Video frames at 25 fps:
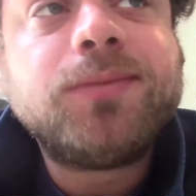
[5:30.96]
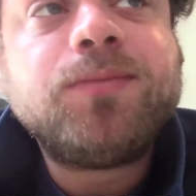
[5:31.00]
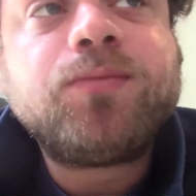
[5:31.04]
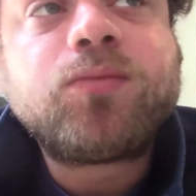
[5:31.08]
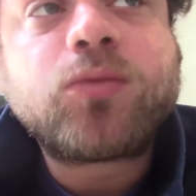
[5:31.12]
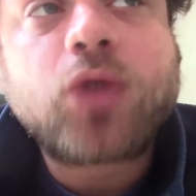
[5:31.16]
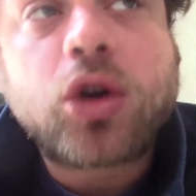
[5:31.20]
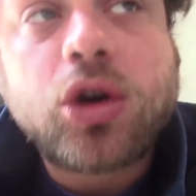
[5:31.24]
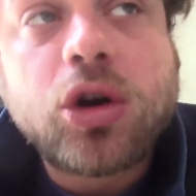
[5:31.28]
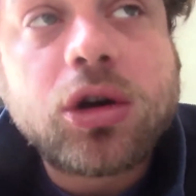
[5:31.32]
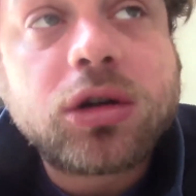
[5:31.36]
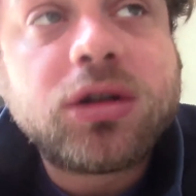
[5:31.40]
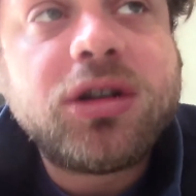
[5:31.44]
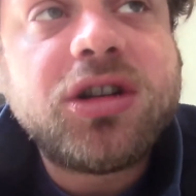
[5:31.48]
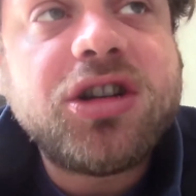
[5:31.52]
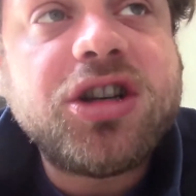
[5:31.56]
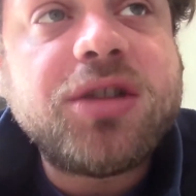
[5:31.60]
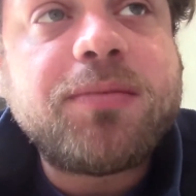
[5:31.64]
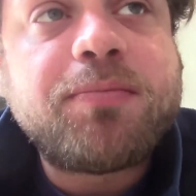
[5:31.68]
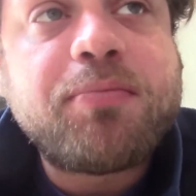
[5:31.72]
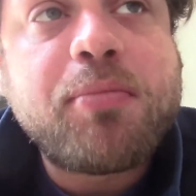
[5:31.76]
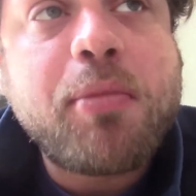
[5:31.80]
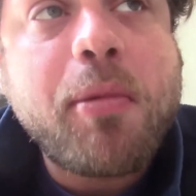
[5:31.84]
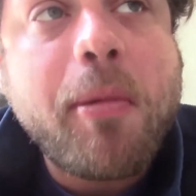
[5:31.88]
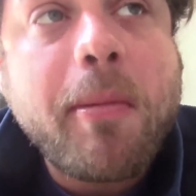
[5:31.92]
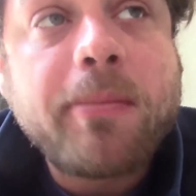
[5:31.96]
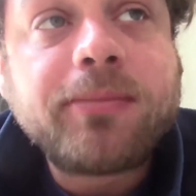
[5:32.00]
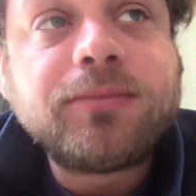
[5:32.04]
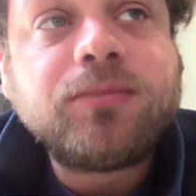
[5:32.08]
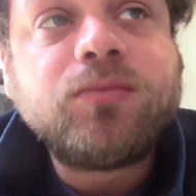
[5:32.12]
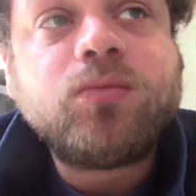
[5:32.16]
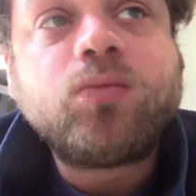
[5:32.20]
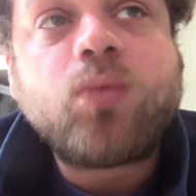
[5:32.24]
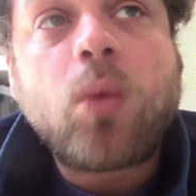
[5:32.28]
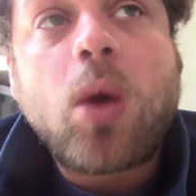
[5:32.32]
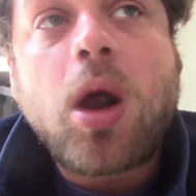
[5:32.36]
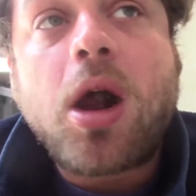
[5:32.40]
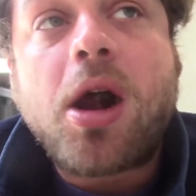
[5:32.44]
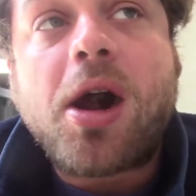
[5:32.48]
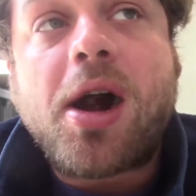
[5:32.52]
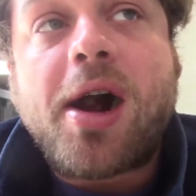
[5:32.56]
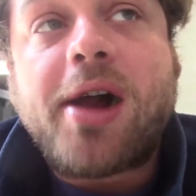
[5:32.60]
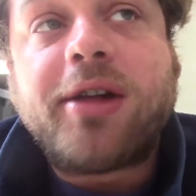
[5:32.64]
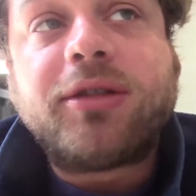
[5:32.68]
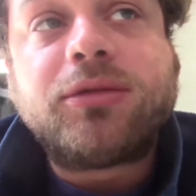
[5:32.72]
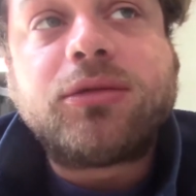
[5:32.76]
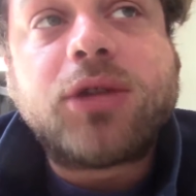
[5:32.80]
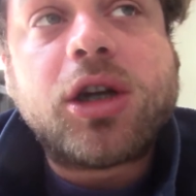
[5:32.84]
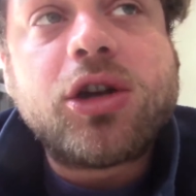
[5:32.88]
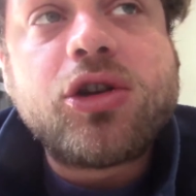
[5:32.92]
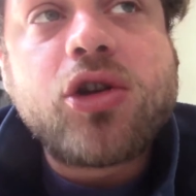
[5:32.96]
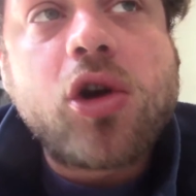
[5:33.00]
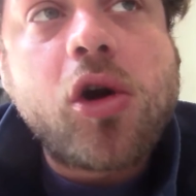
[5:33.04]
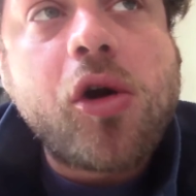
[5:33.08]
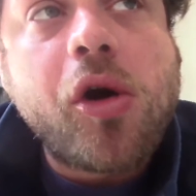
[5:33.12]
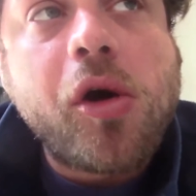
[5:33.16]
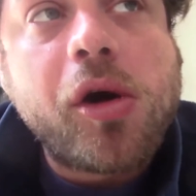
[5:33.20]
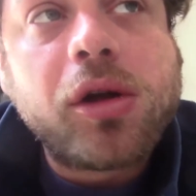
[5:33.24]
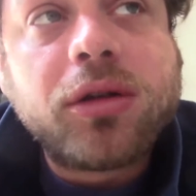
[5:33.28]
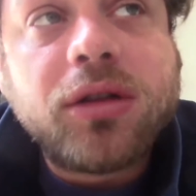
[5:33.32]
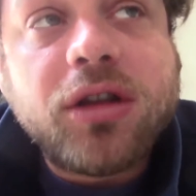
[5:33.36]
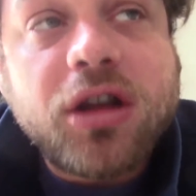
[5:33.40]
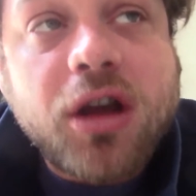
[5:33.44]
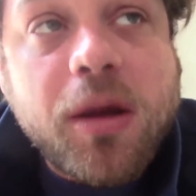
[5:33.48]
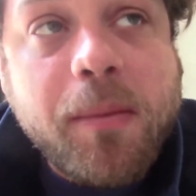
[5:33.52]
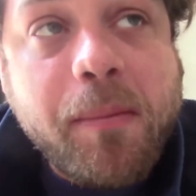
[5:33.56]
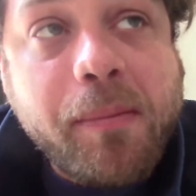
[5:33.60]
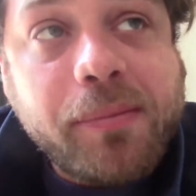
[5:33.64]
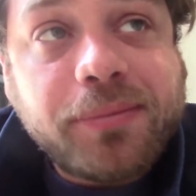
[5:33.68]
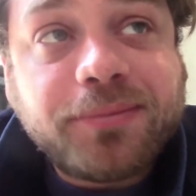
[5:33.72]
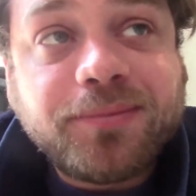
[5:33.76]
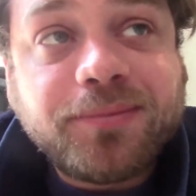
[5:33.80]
go deep, and when you go deep,